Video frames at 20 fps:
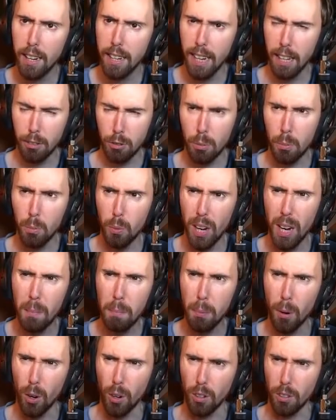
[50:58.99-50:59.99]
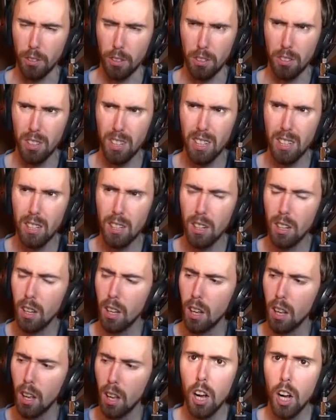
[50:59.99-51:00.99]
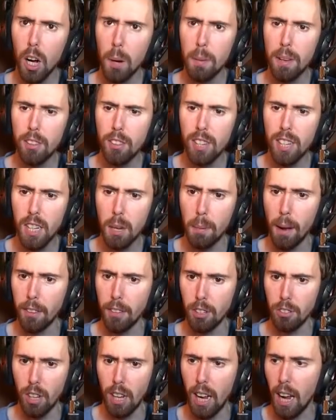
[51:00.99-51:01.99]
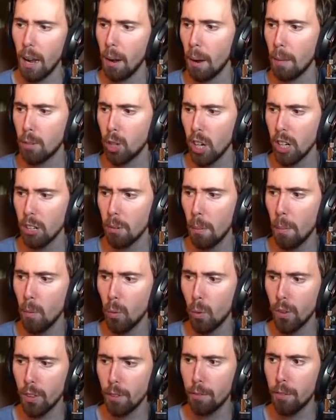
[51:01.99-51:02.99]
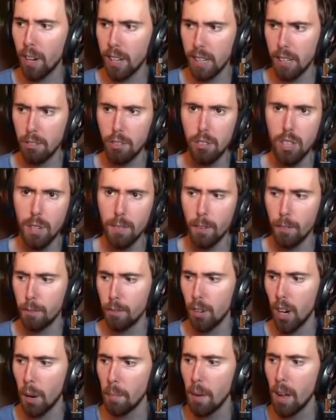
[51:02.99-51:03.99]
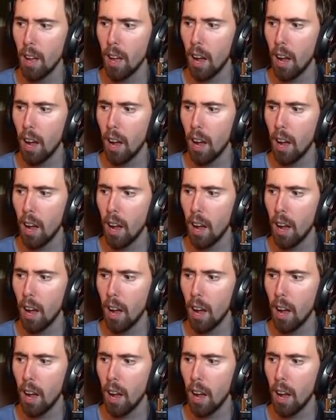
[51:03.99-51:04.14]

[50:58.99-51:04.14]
That's from Ramparts, isn't it? Let me think about this. I'm trying to remember where the fuck this is even from.